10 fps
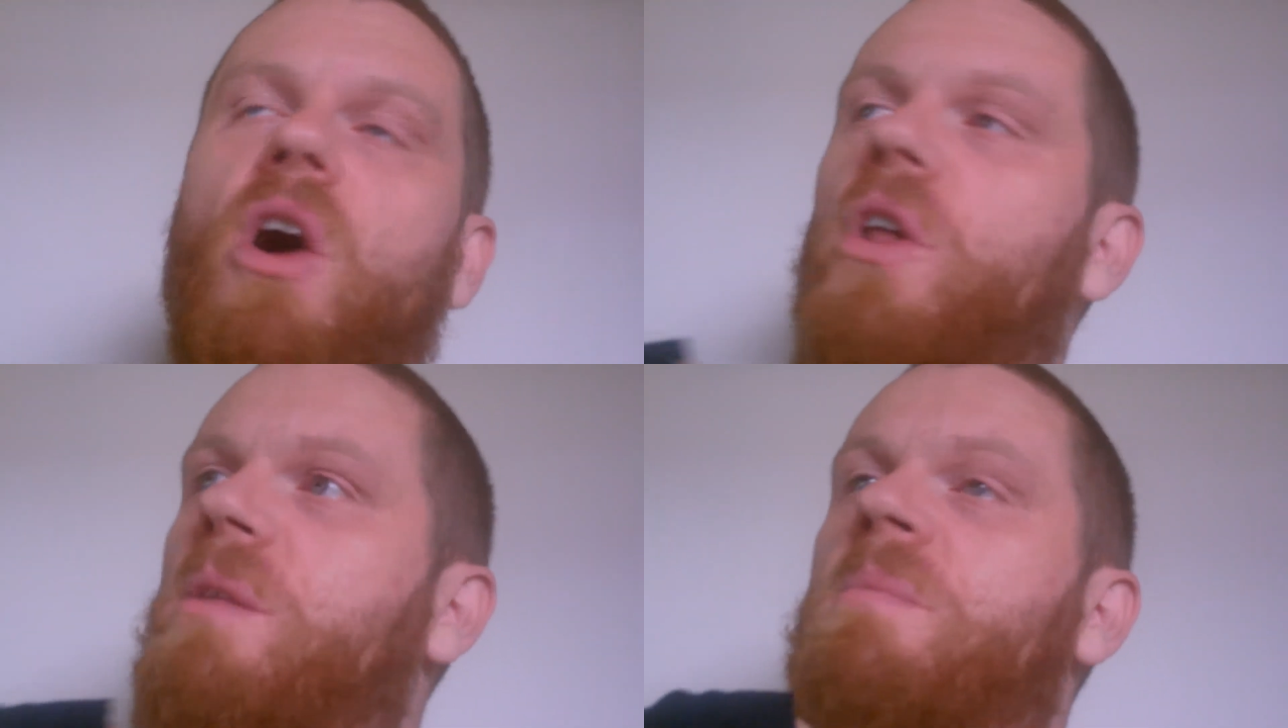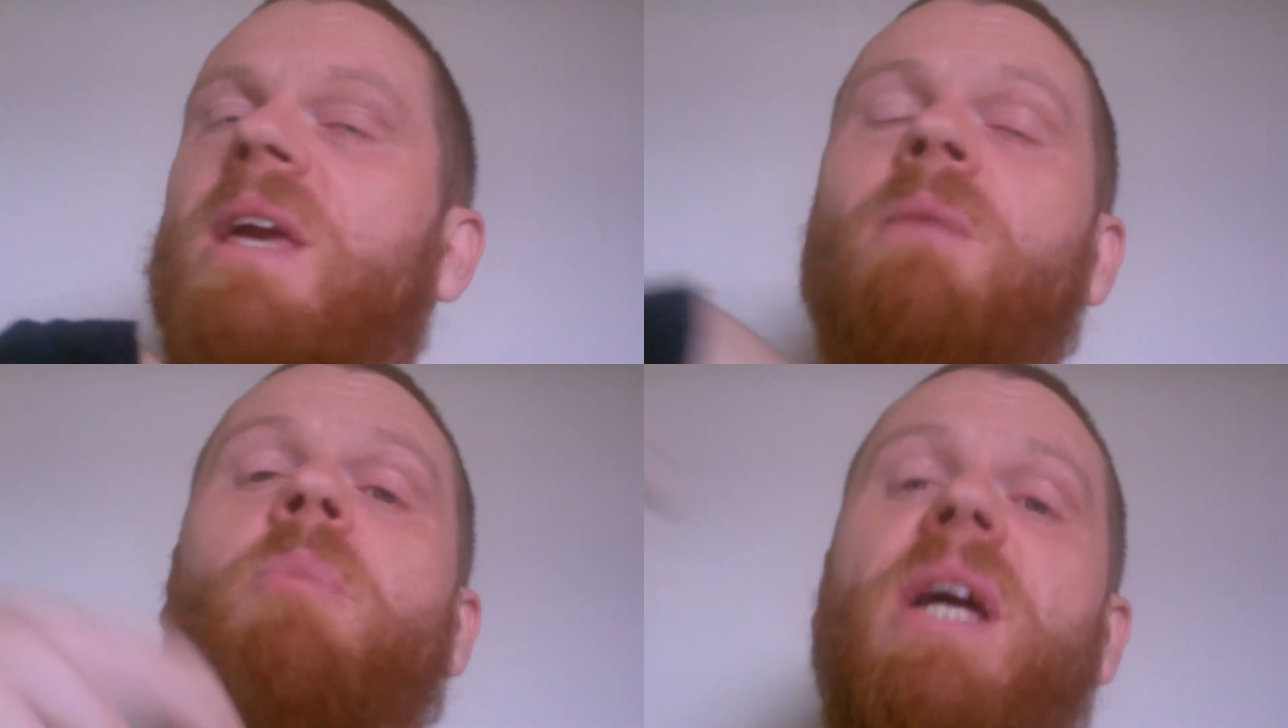or they
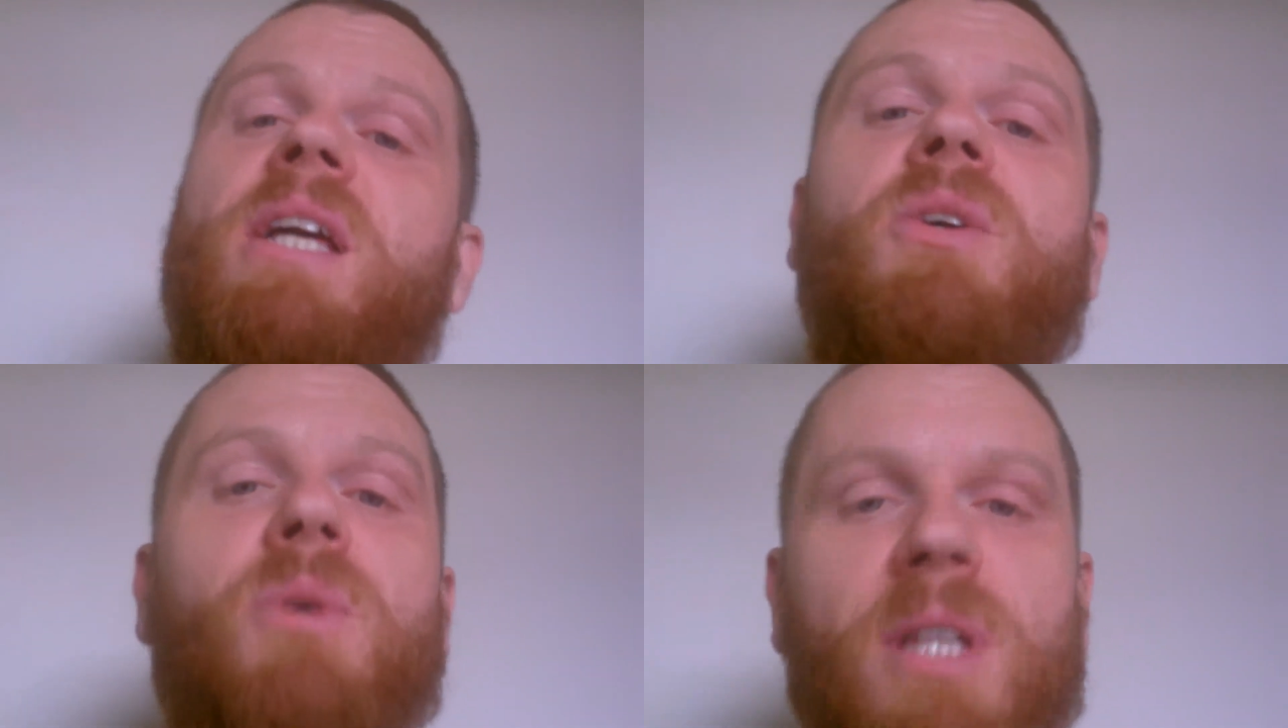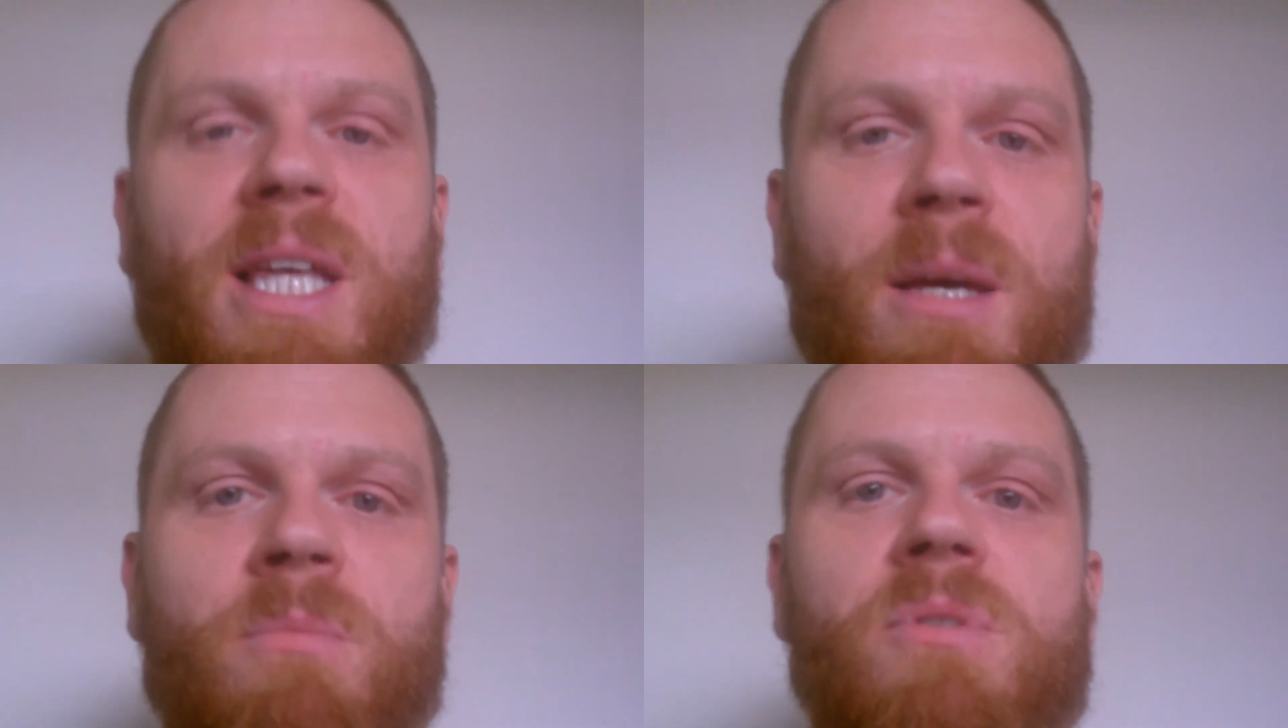make empirical
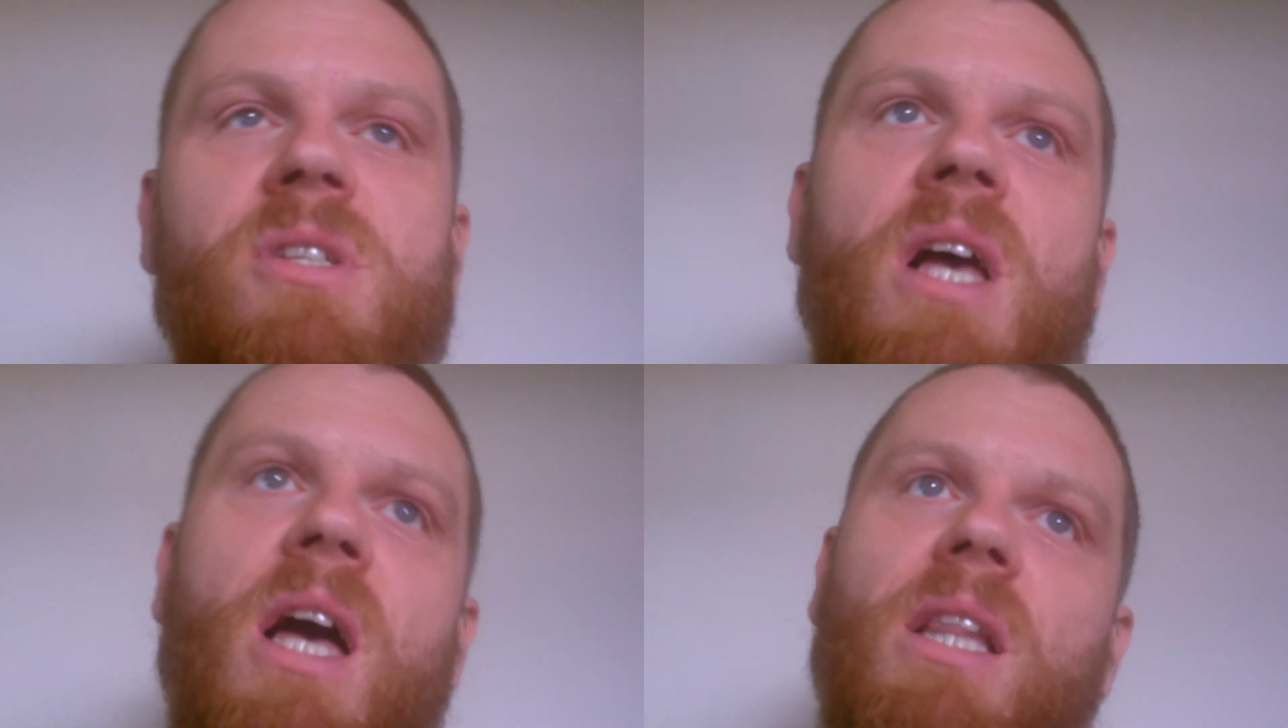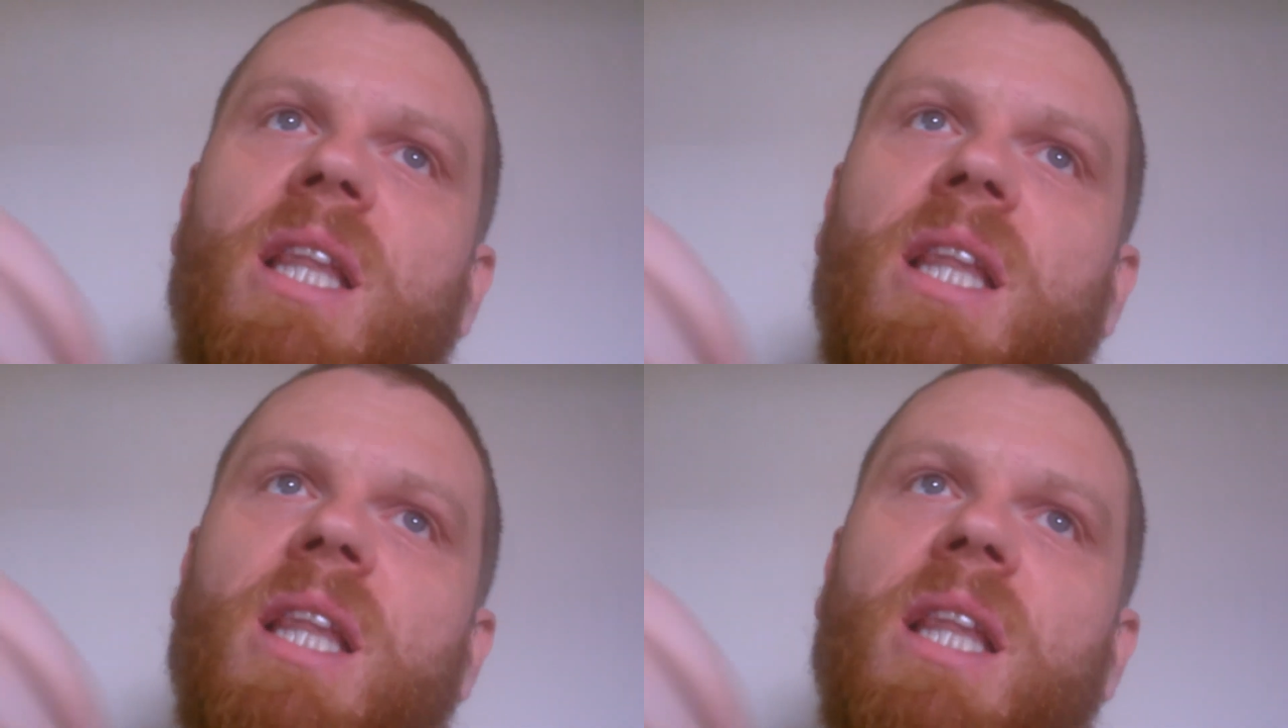claims